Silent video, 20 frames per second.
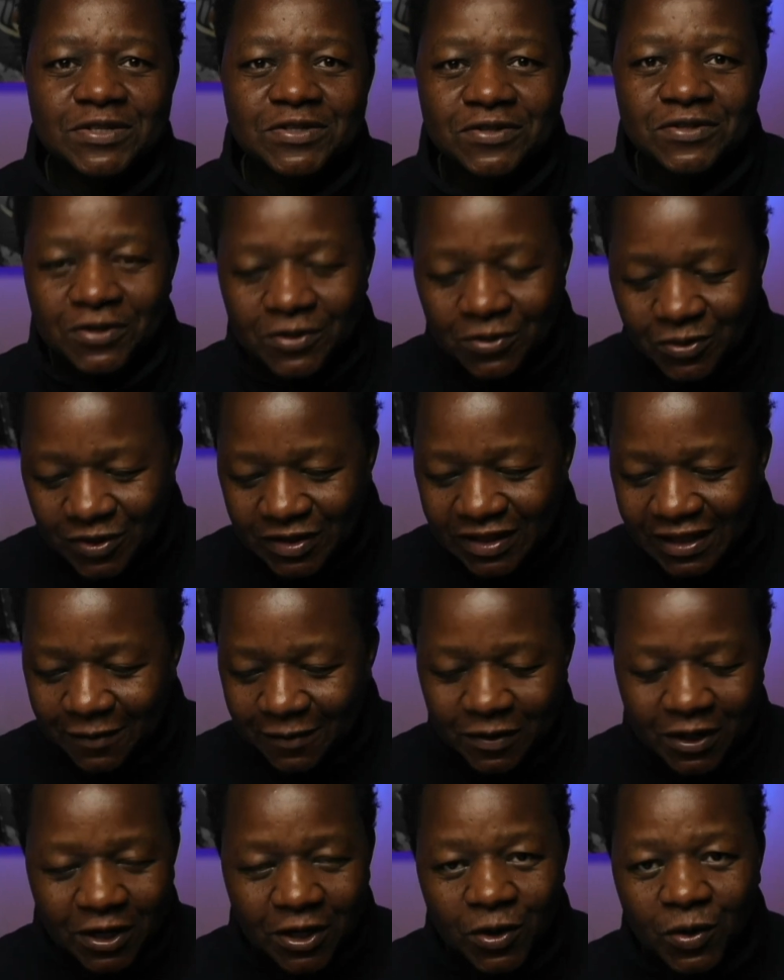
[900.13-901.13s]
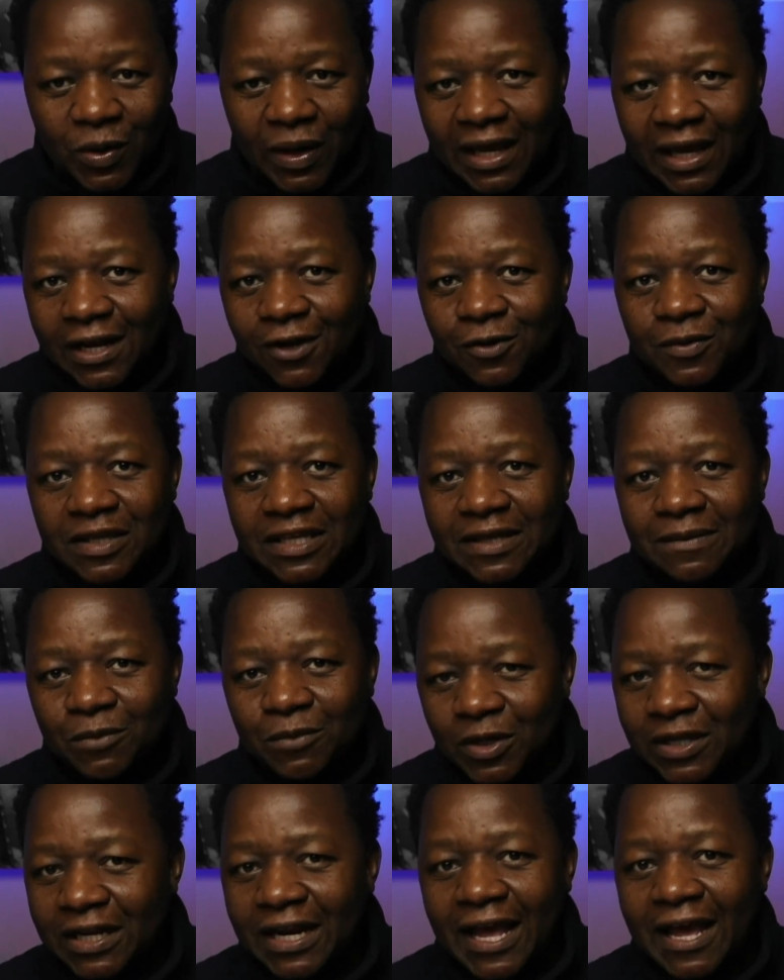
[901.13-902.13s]
you, let me know and I'll be
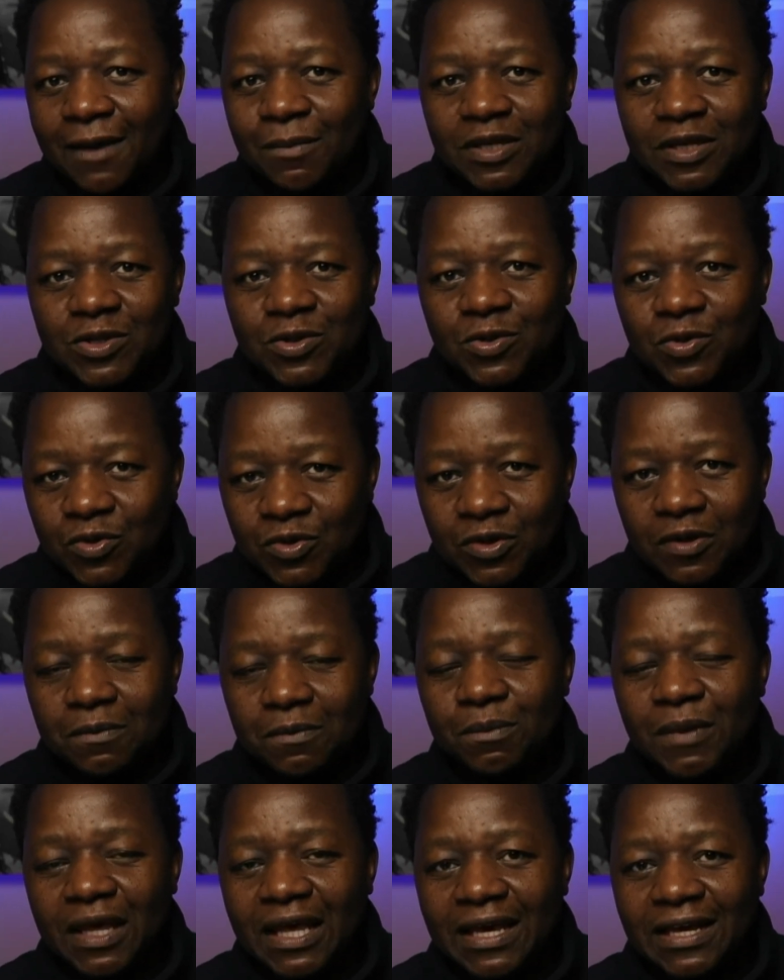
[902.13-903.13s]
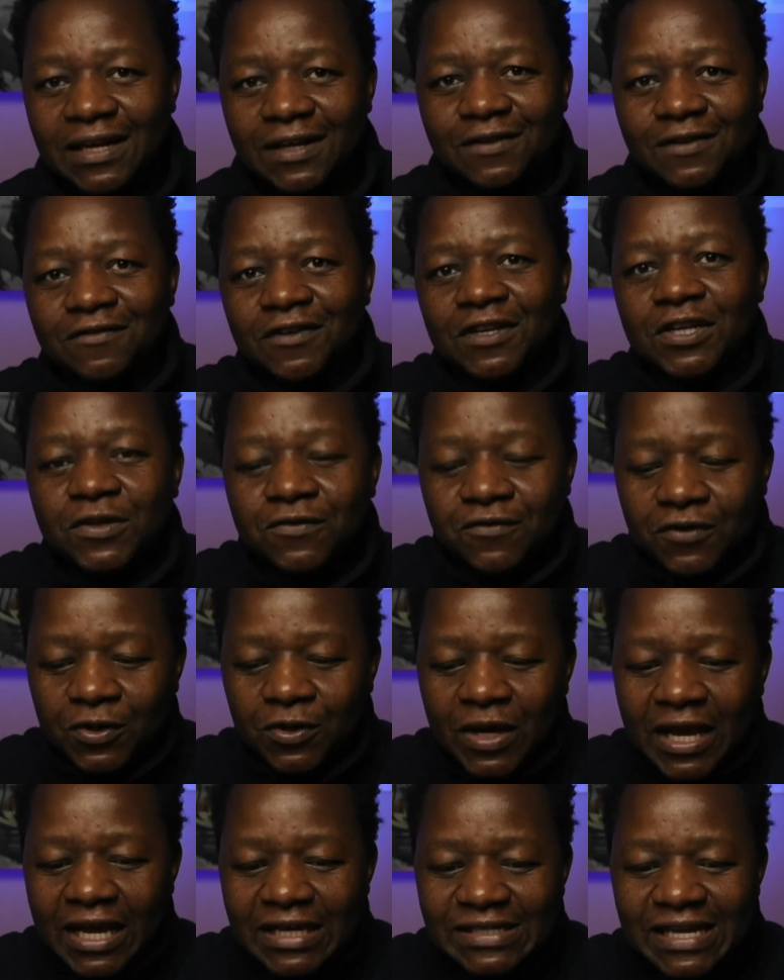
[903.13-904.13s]
more than happy to make another video for you
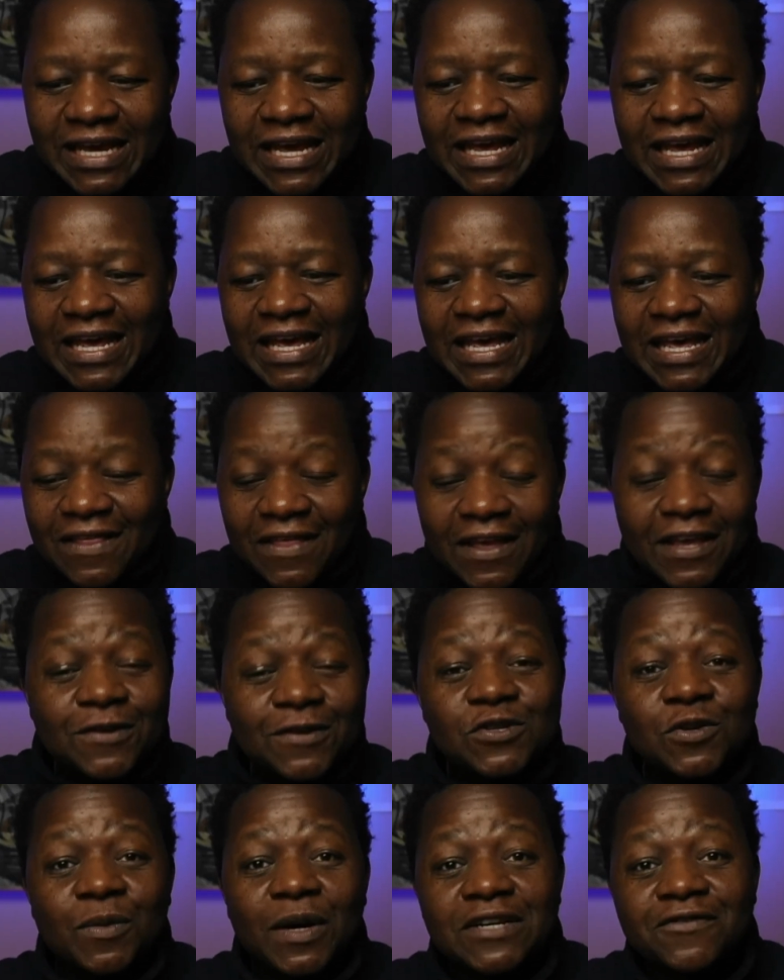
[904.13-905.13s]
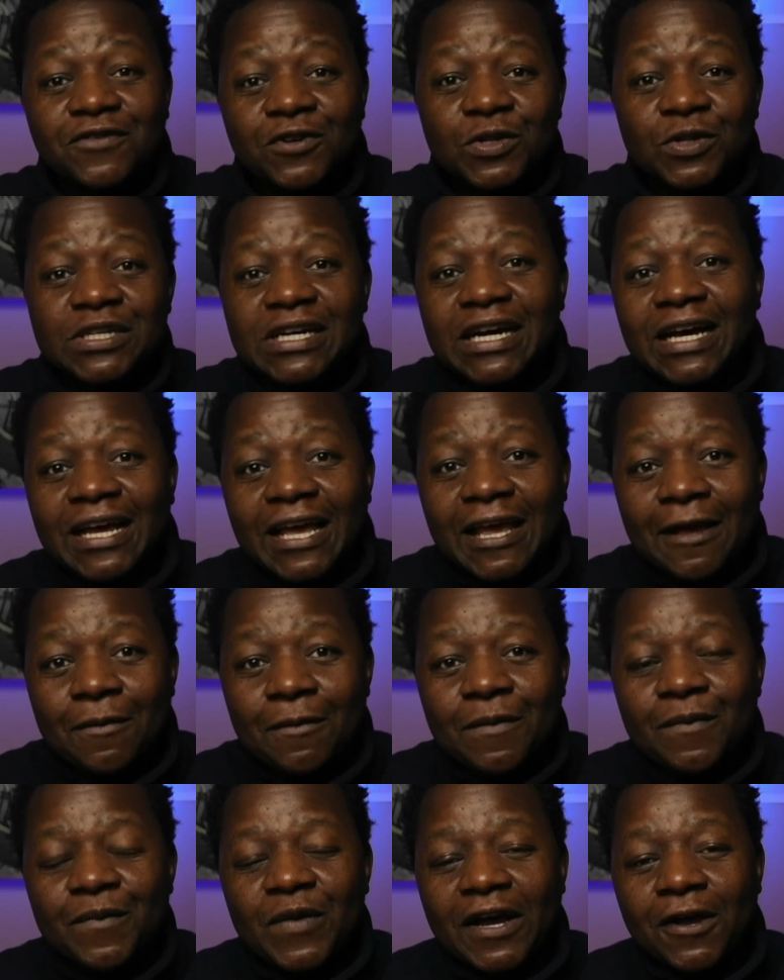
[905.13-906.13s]
guys. Thank you so much for your
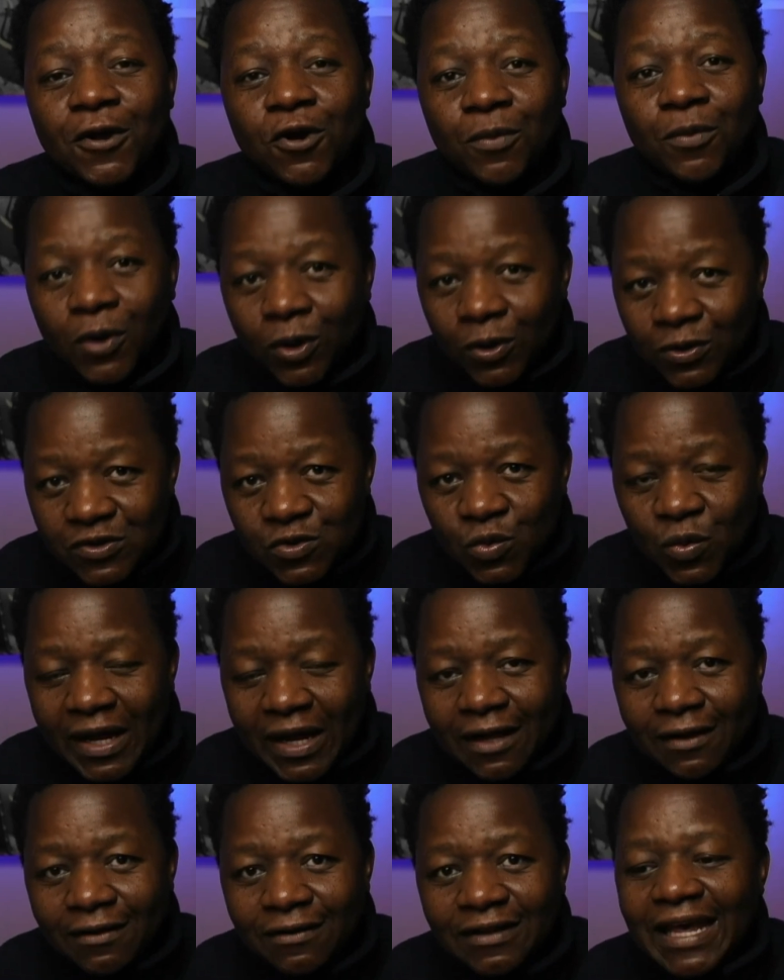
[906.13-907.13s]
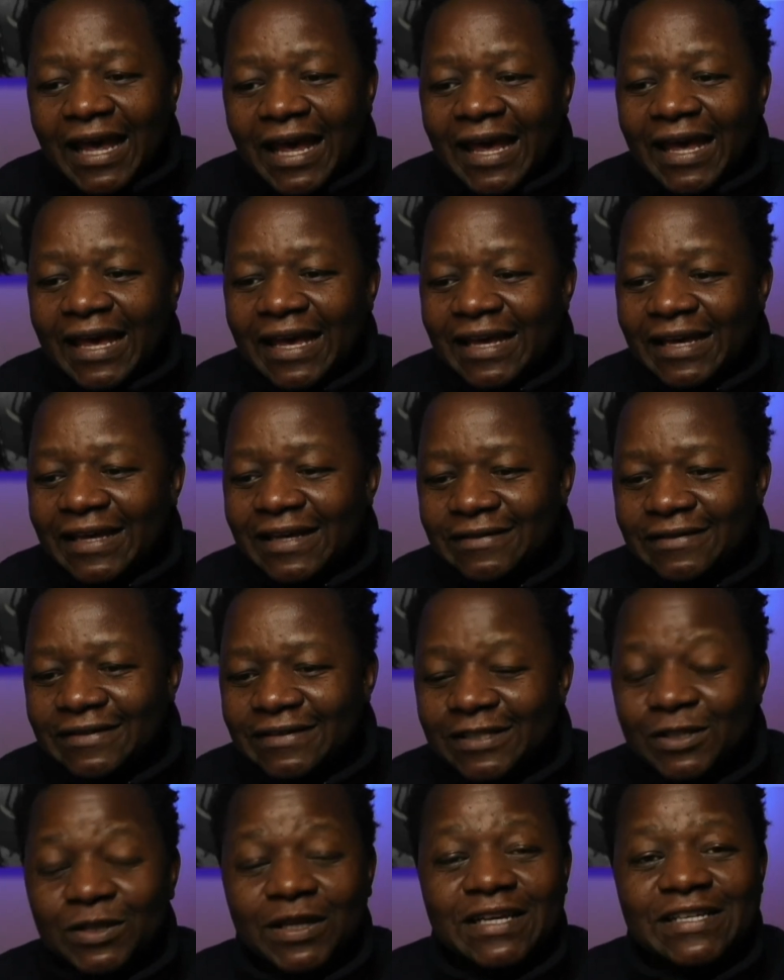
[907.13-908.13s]
time. I hope all is well. And
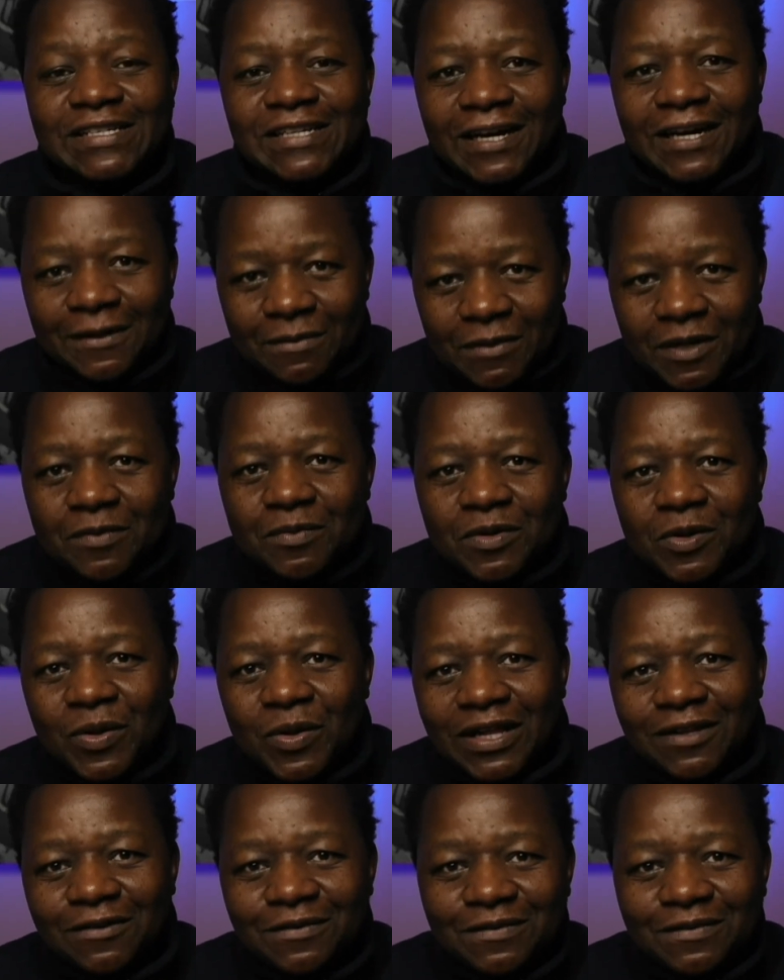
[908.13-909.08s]
till next time, be well.